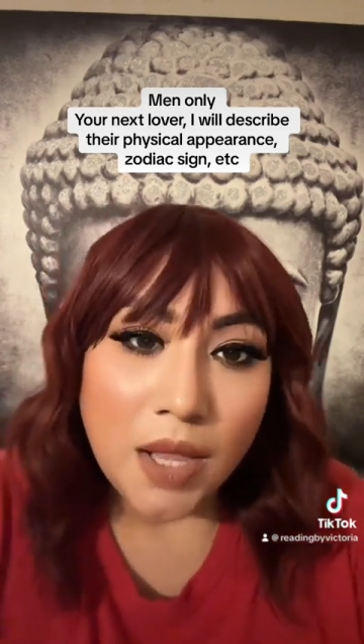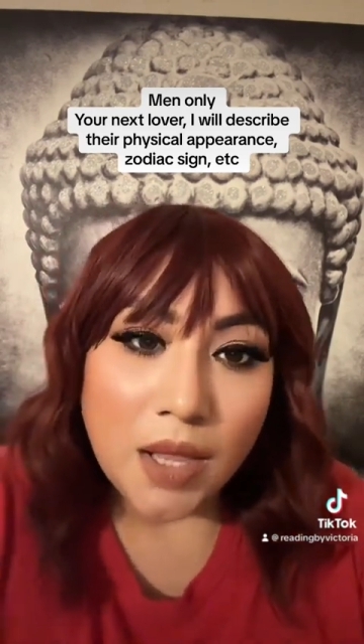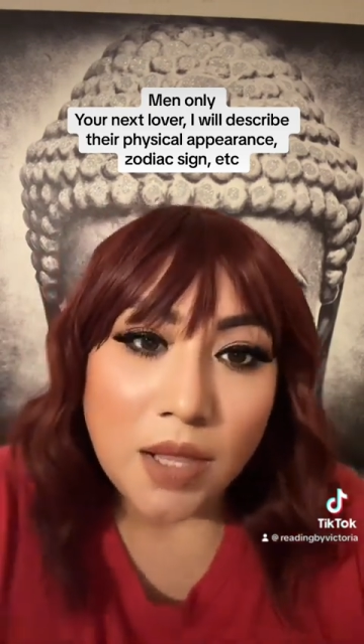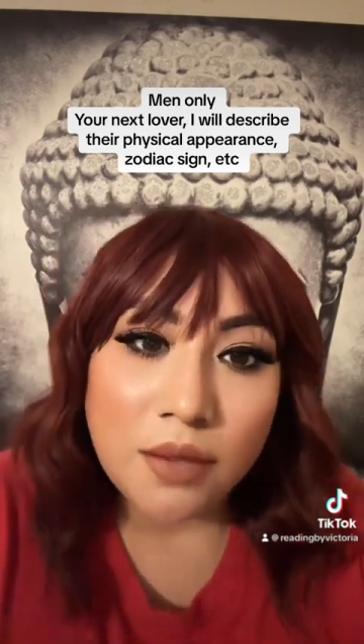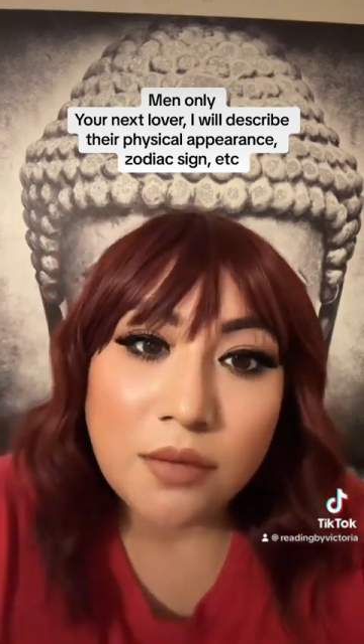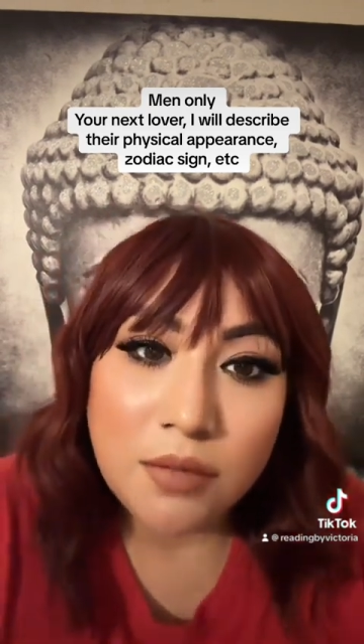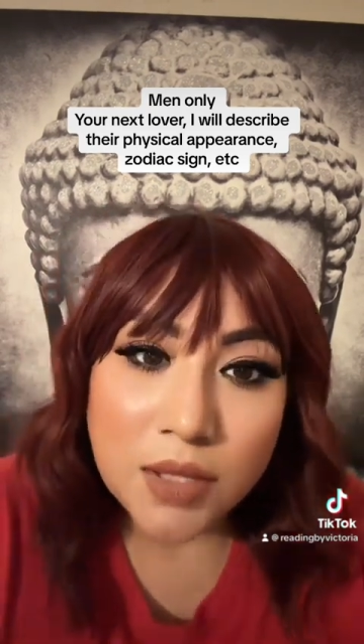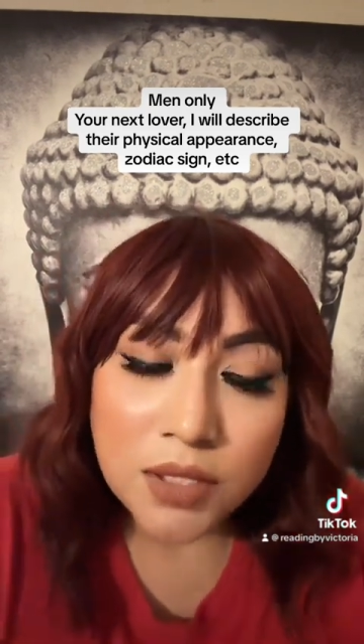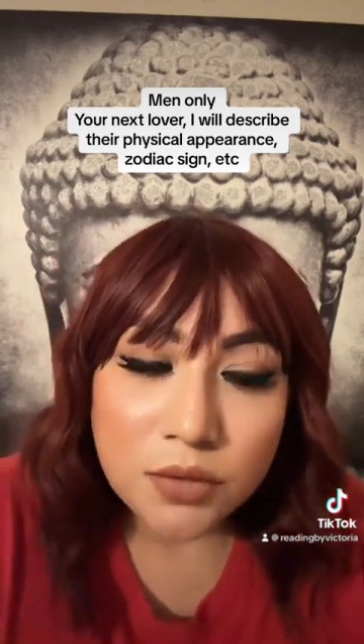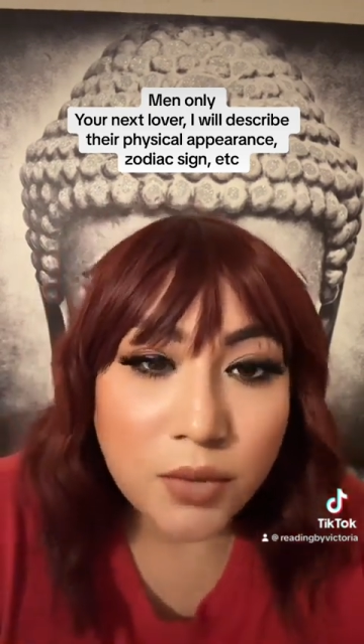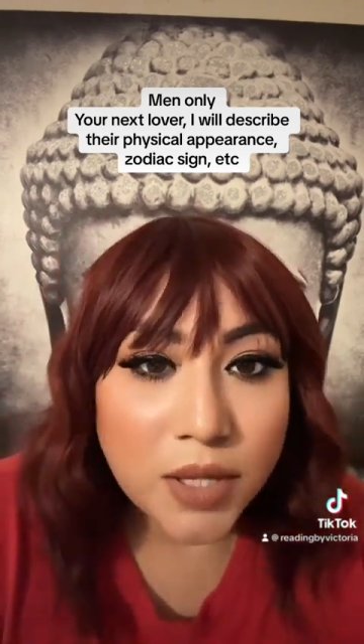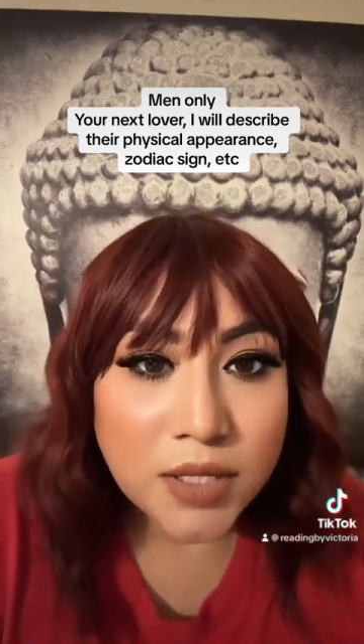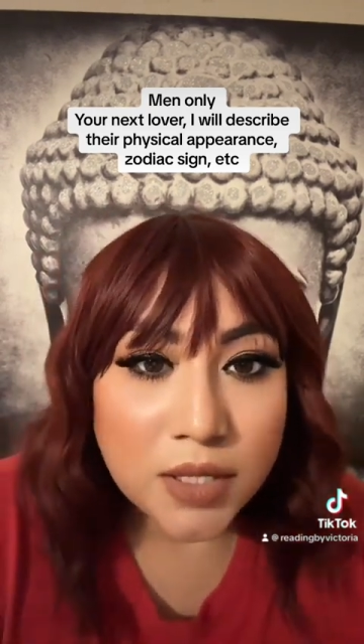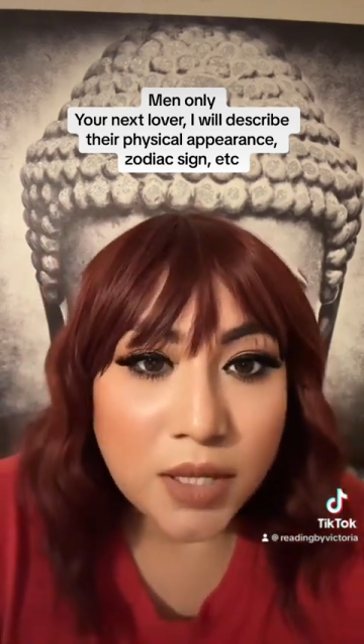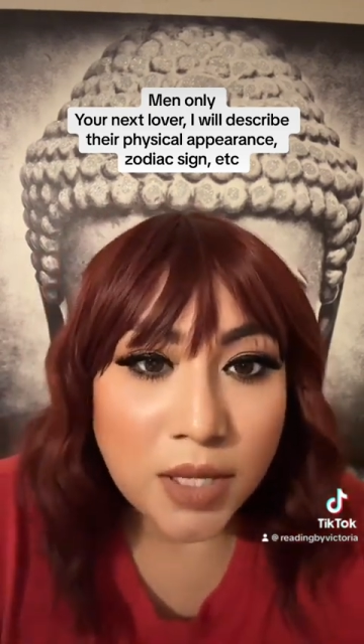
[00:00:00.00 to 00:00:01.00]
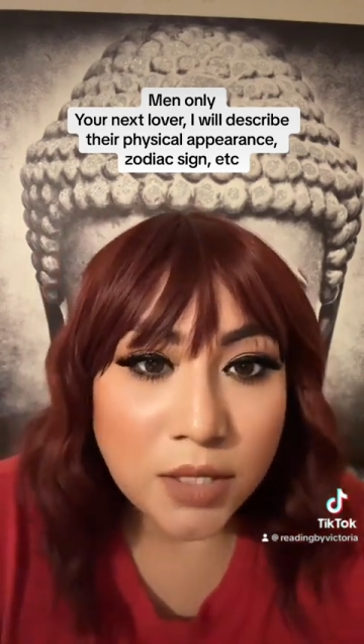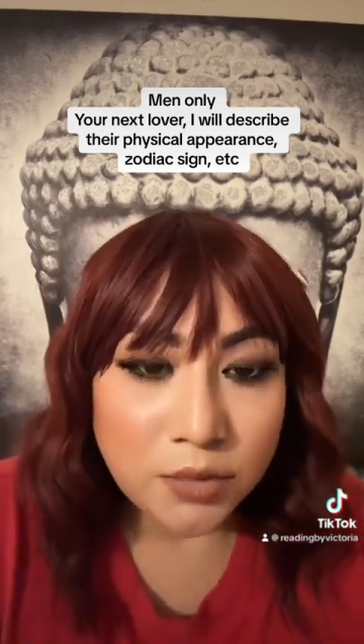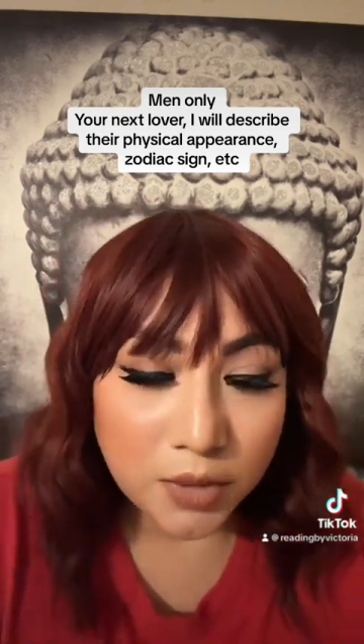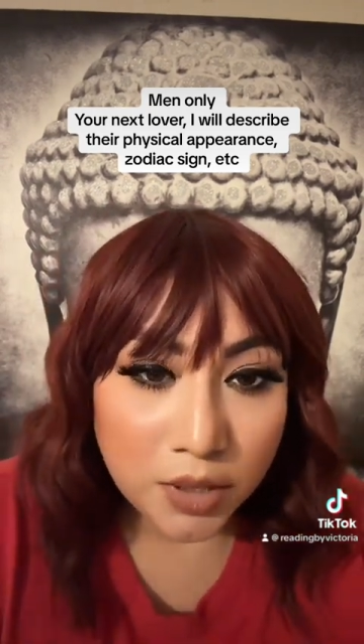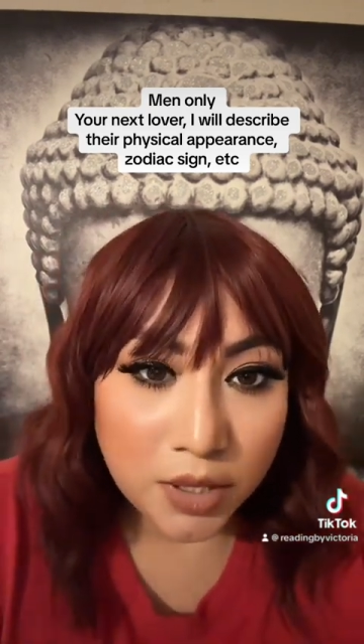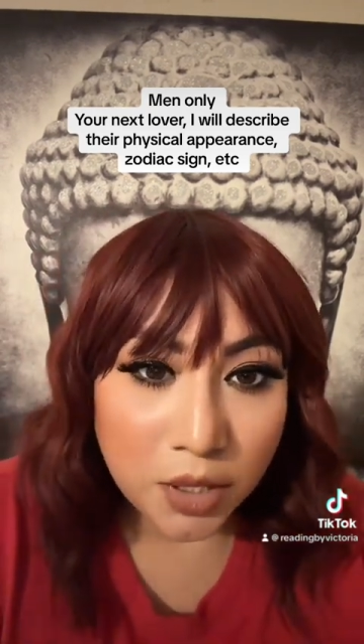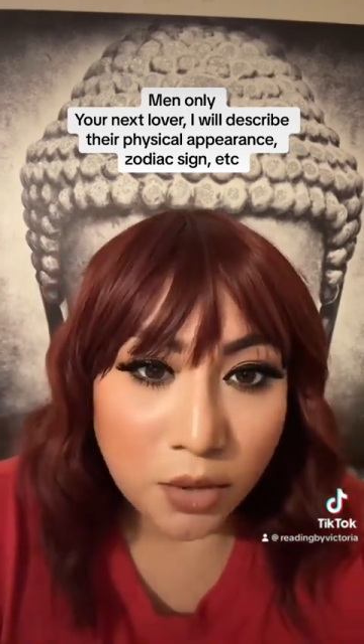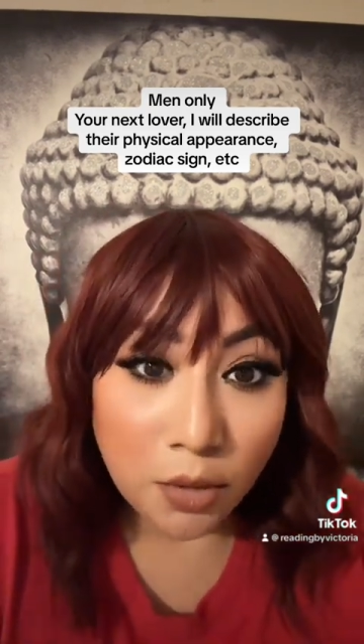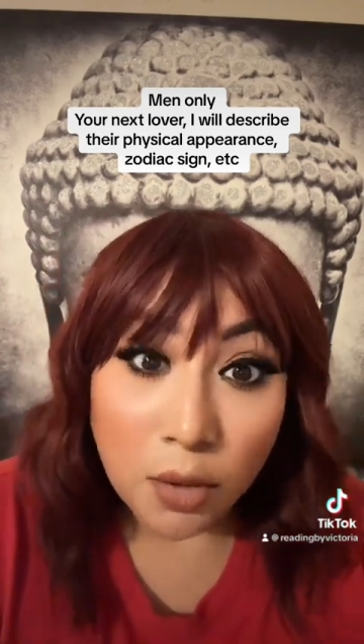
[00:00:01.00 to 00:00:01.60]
If this resonates with you,